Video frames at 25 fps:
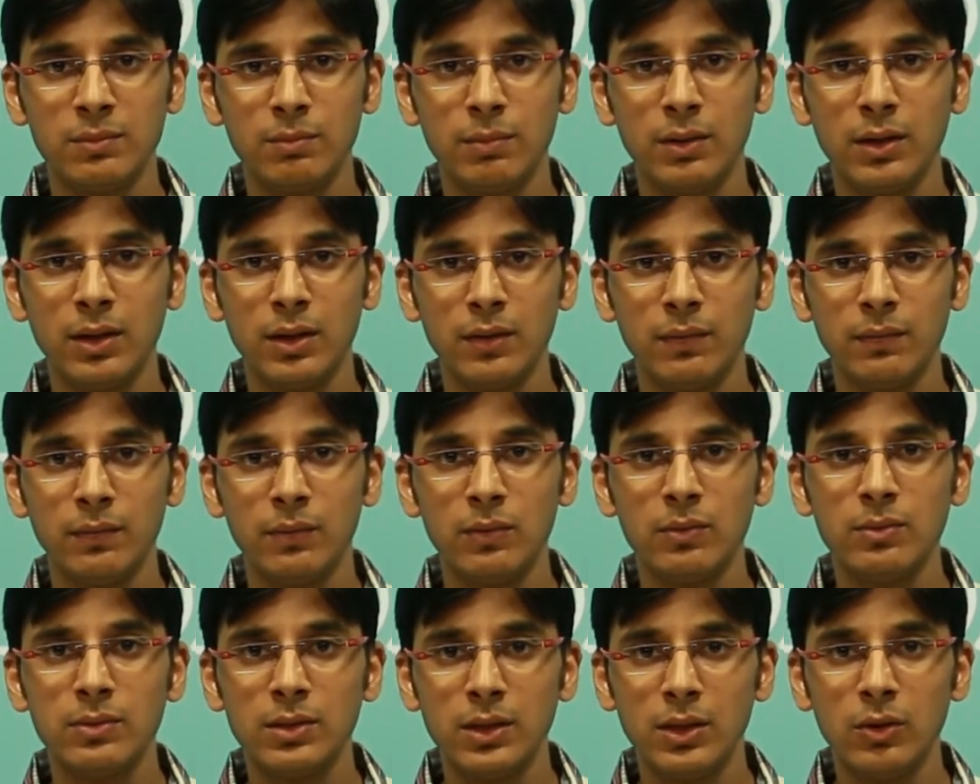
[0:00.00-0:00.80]
but if
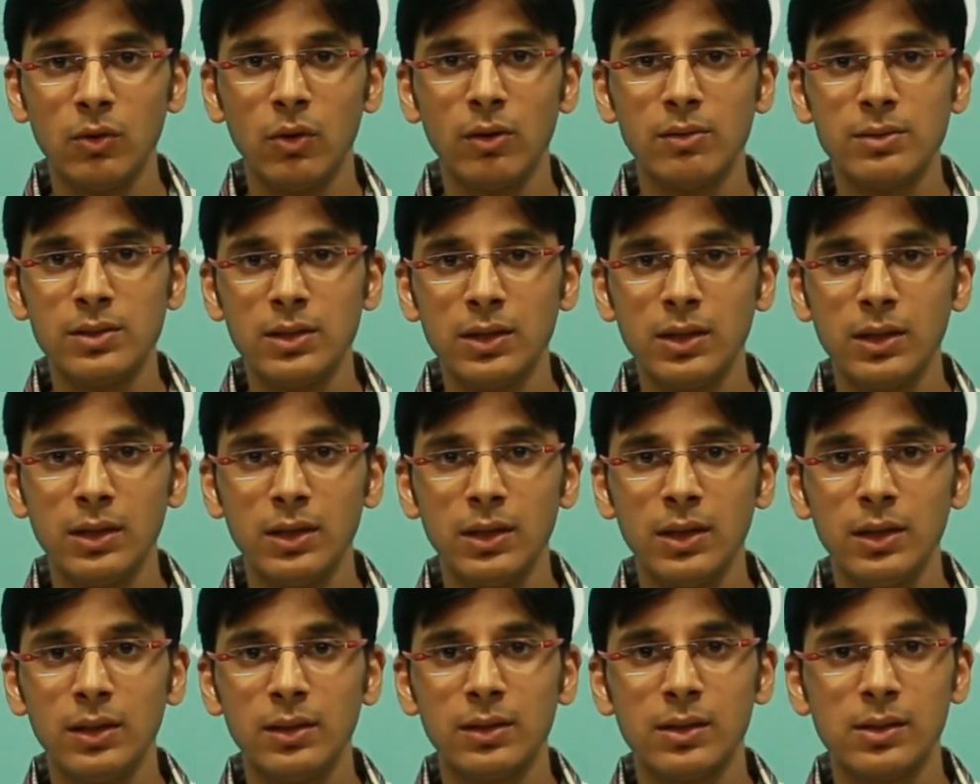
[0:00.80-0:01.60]
you see
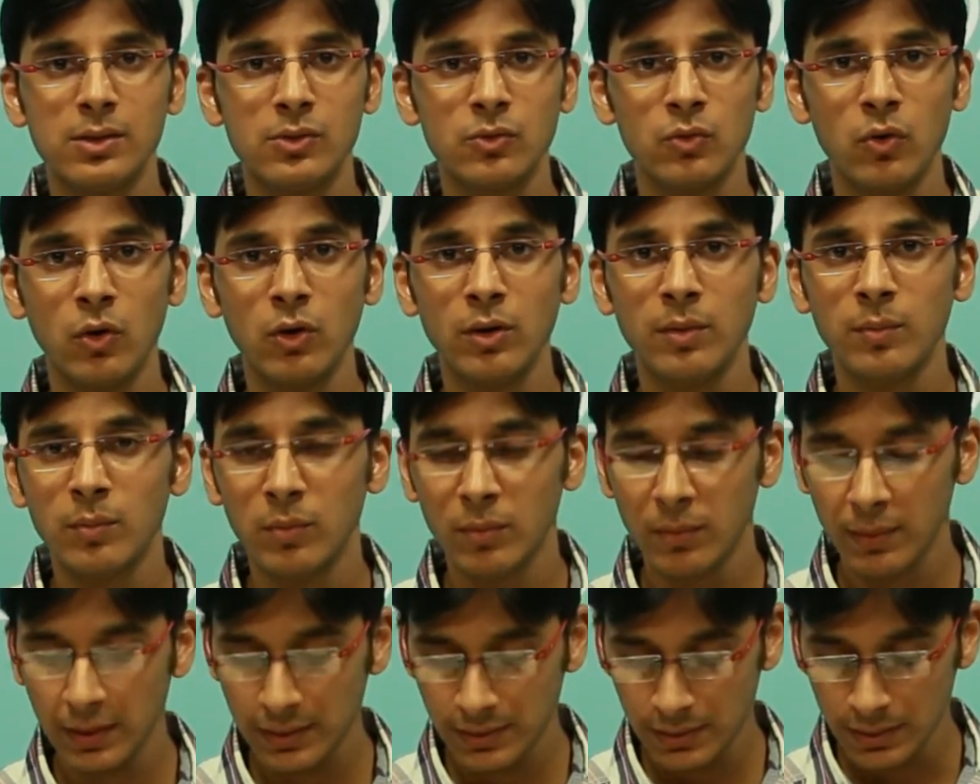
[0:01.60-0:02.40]
logically there is not
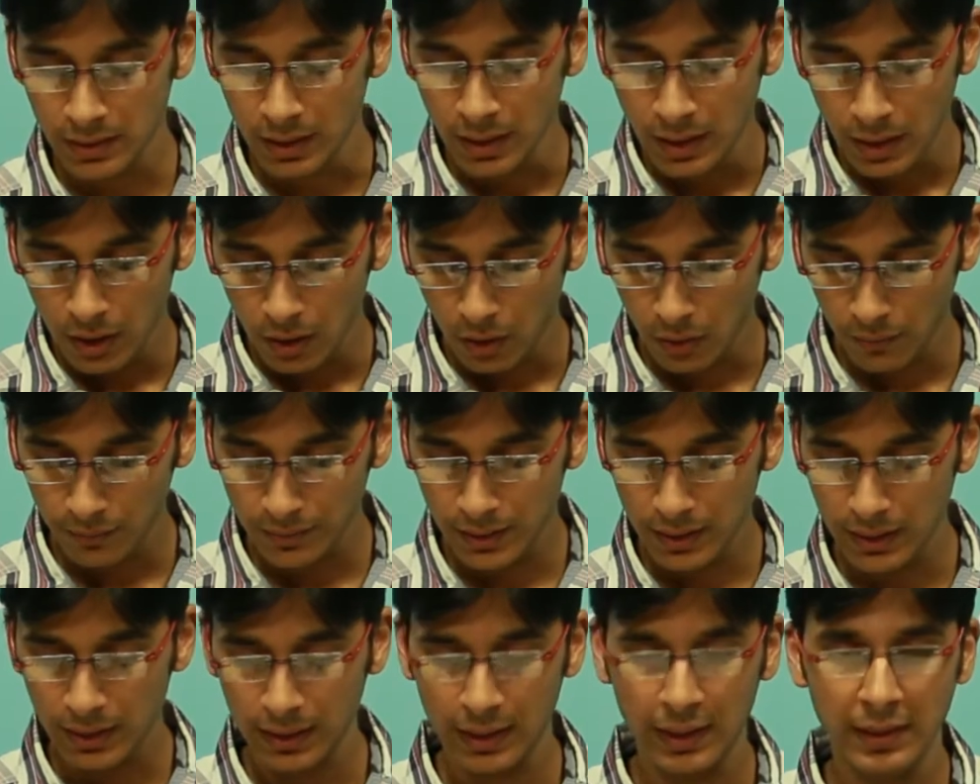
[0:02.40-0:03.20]
much of
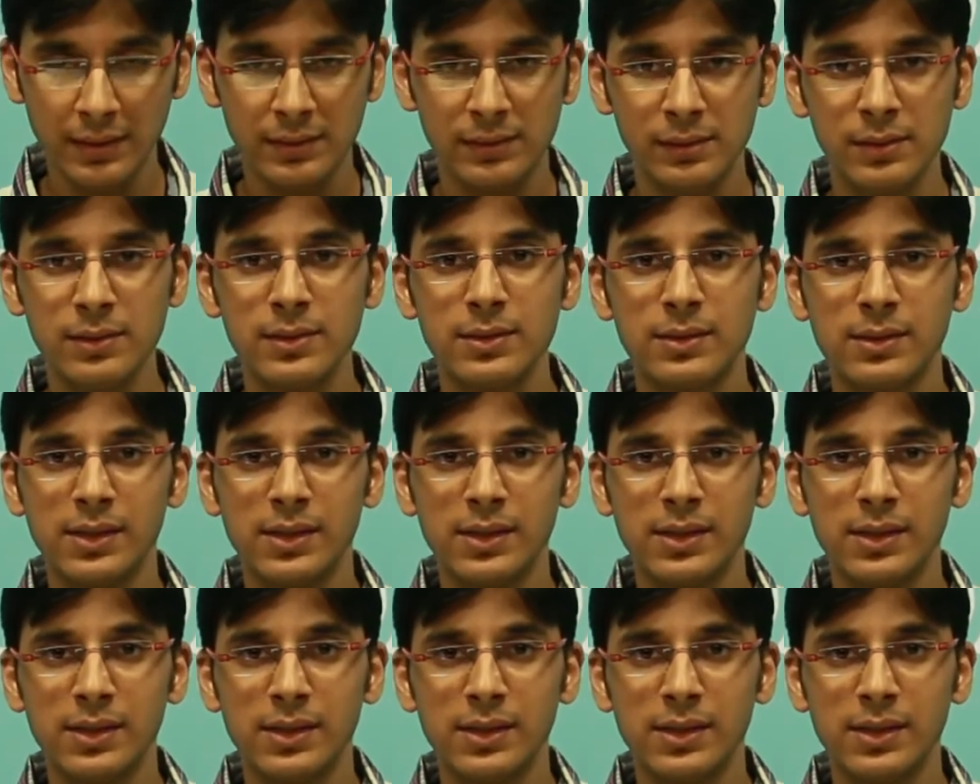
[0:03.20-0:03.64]
the connections.